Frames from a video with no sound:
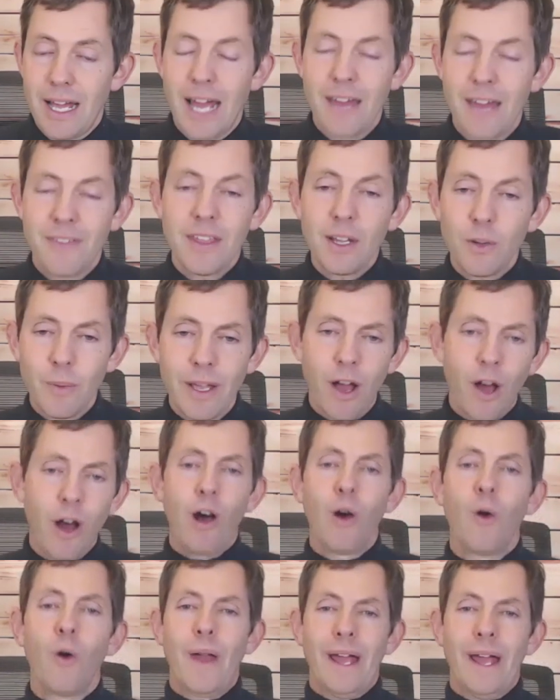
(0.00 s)
think we
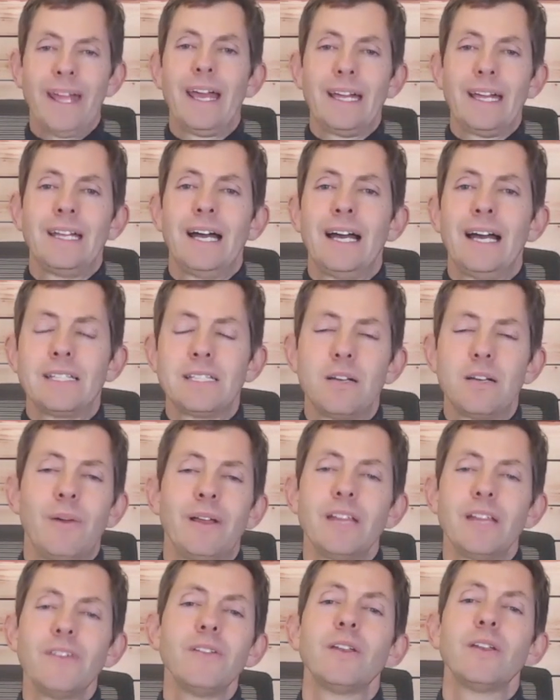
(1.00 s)
all recognize that we
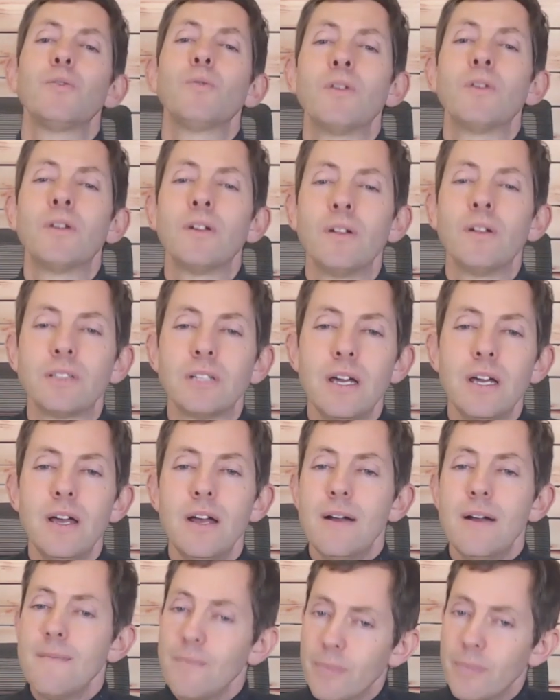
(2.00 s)
live in a world
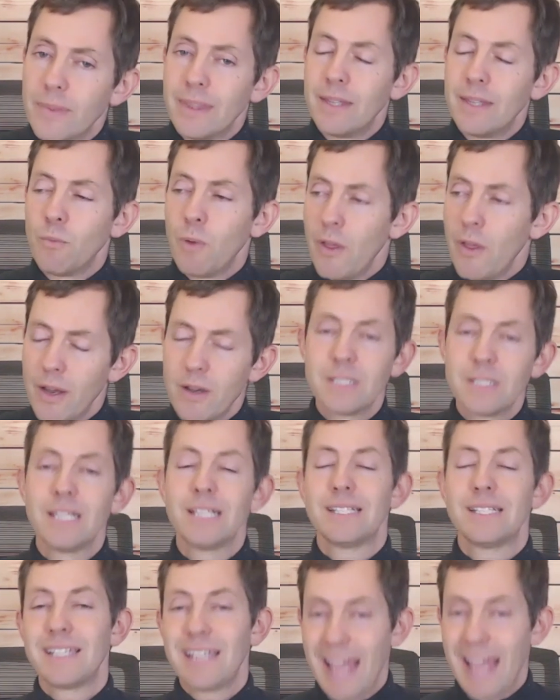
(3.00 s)
where there's
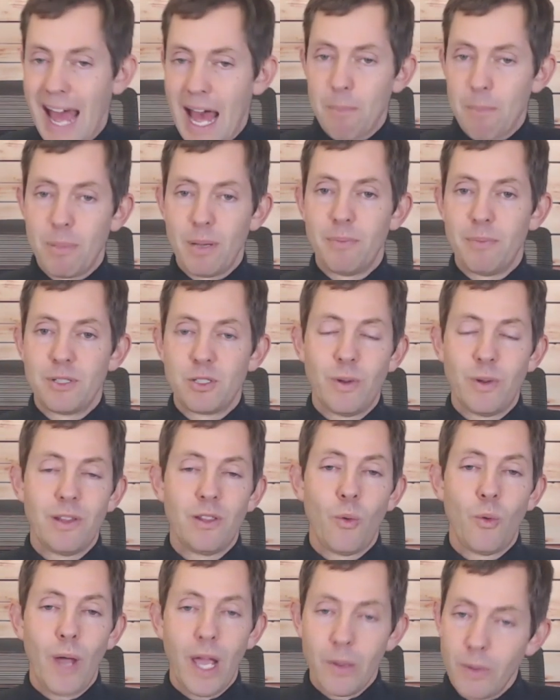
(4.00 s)
this gap between
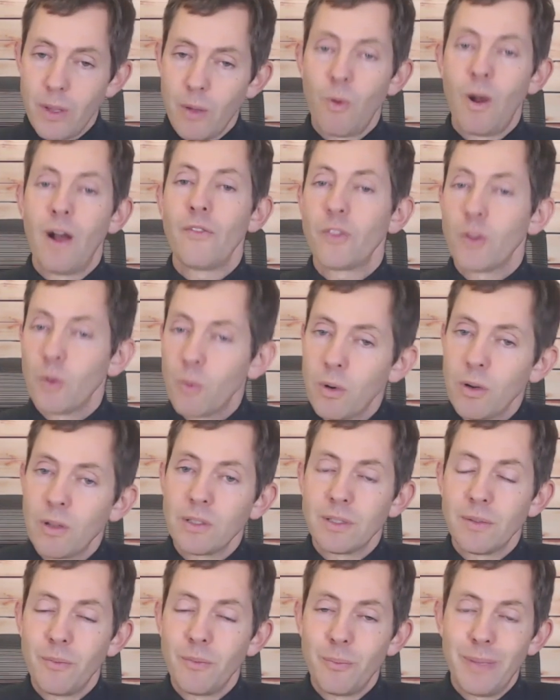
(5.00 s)
the way we want the world
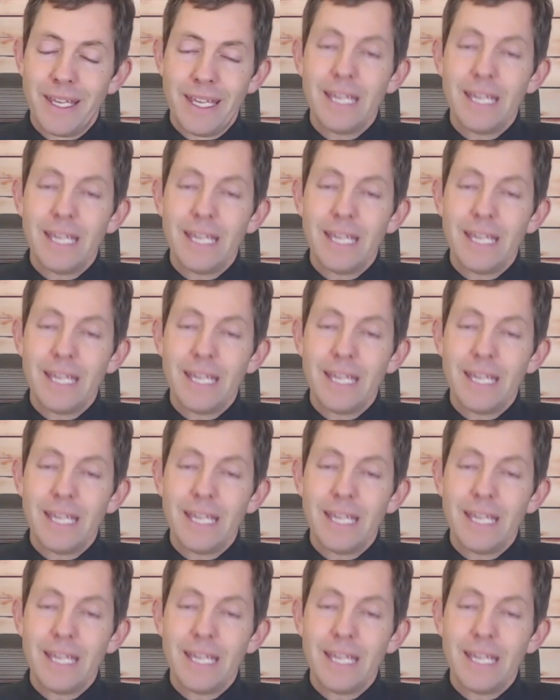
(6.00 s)
to be